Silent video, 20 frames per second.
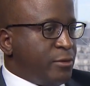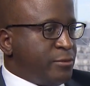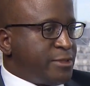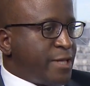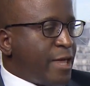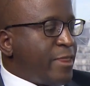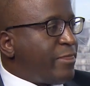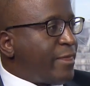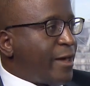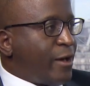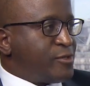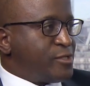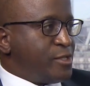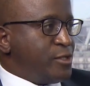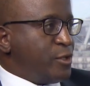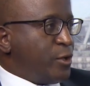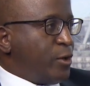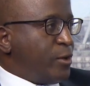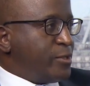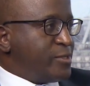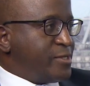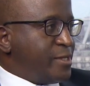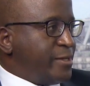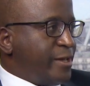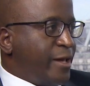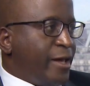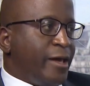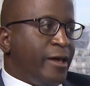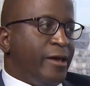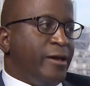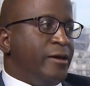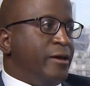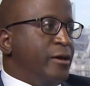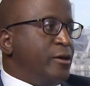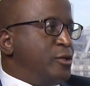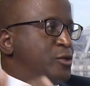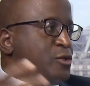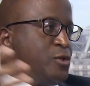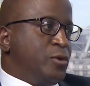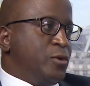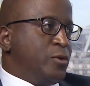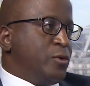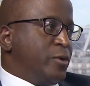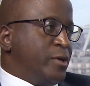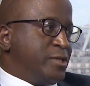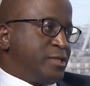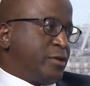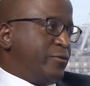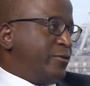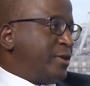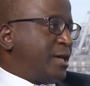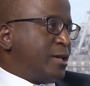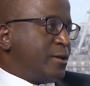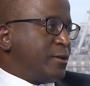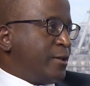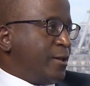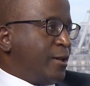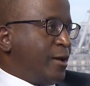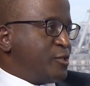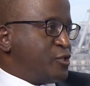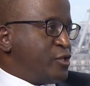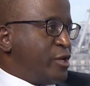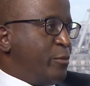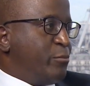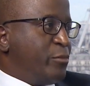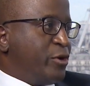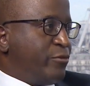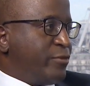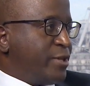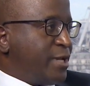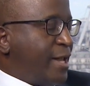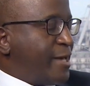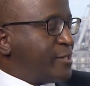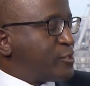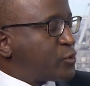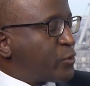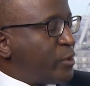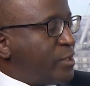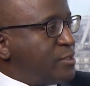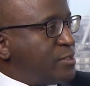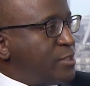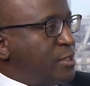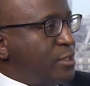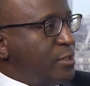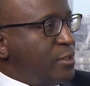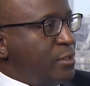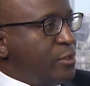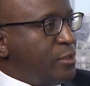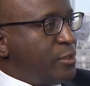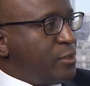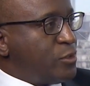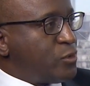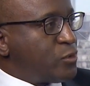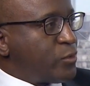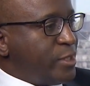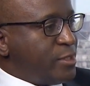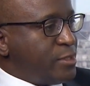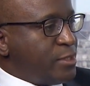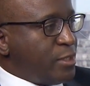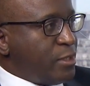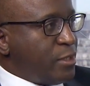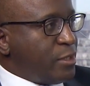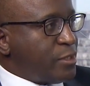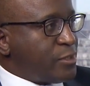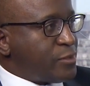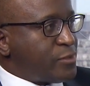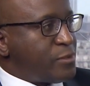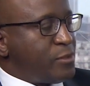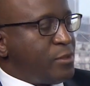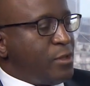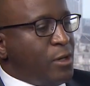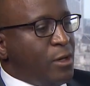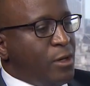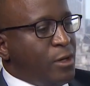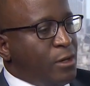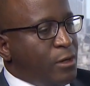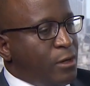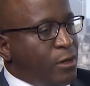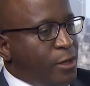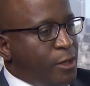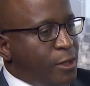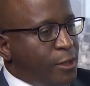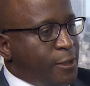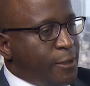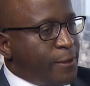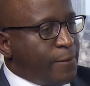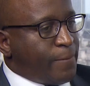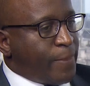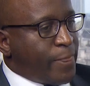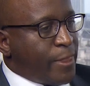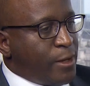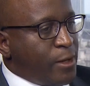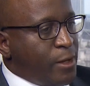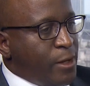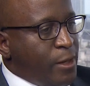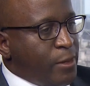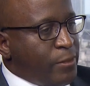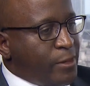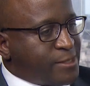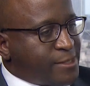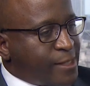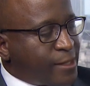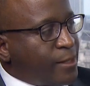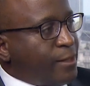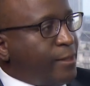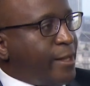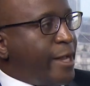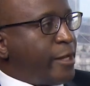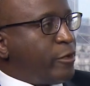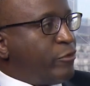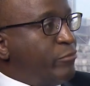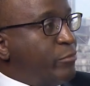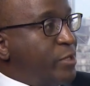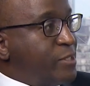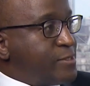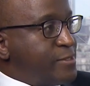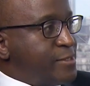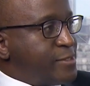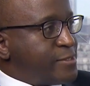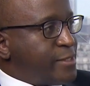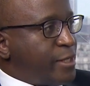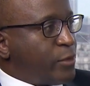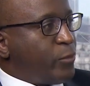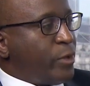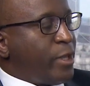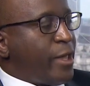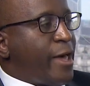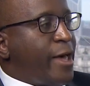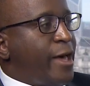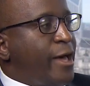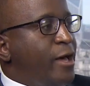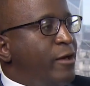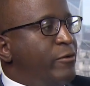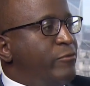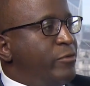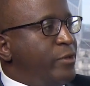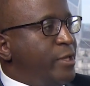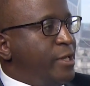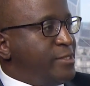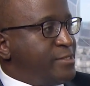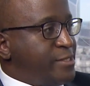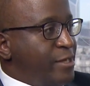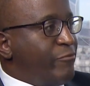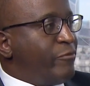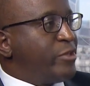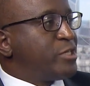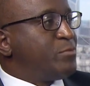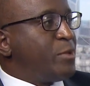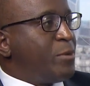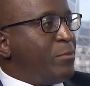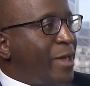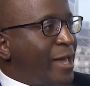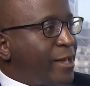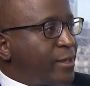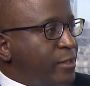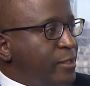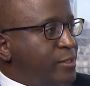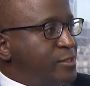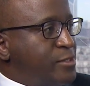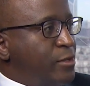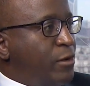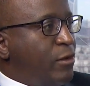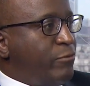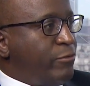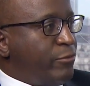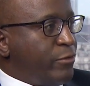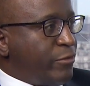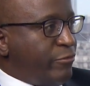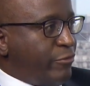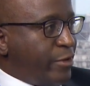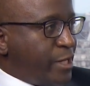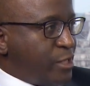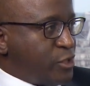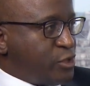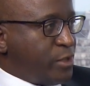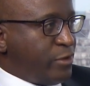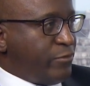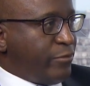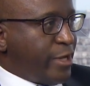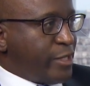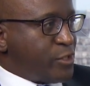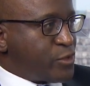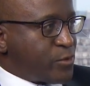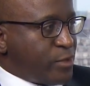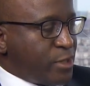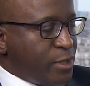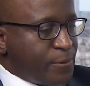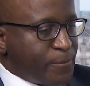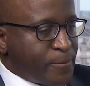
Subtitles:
$10,000 a day to a significantly large number over the last 20 years. The second line of business that we have is the investment banking itself, or the financial advisory,